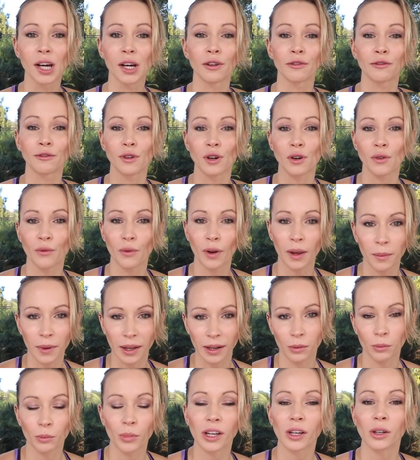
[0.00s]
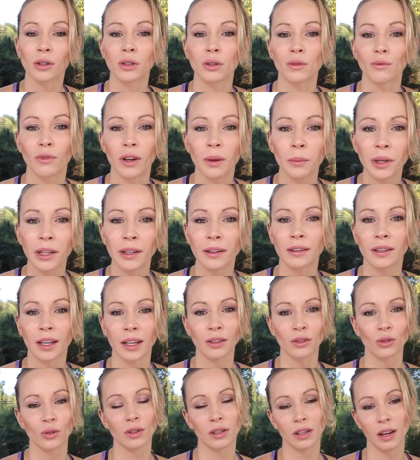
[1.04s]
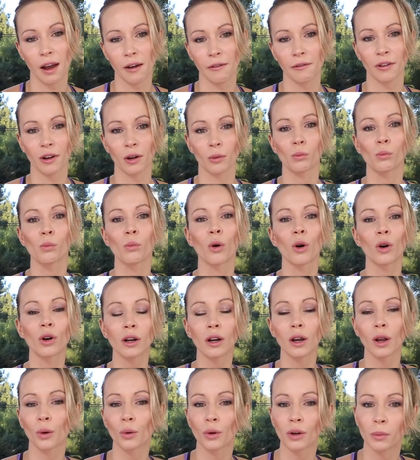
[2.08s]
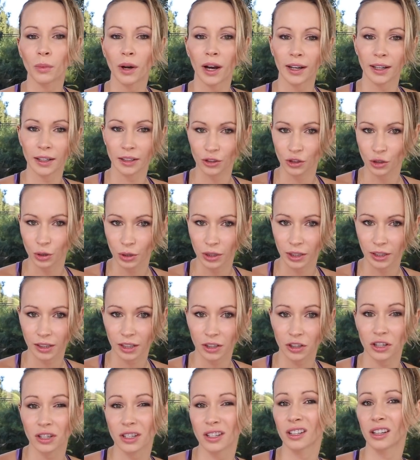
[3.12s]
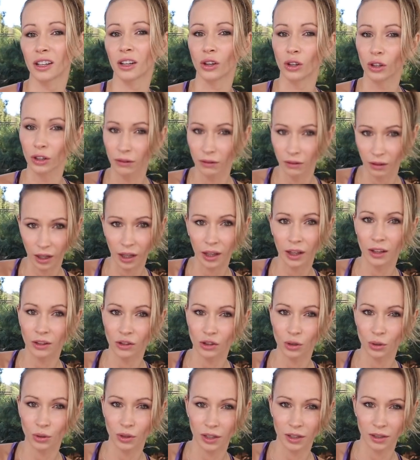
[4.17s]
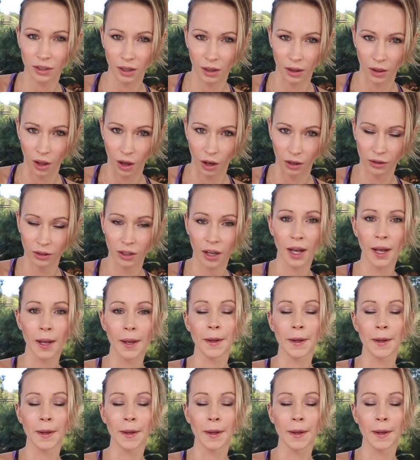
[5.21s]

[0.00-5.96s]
for women, because women tend to suffer more lower body injuries such as knee injuries a lot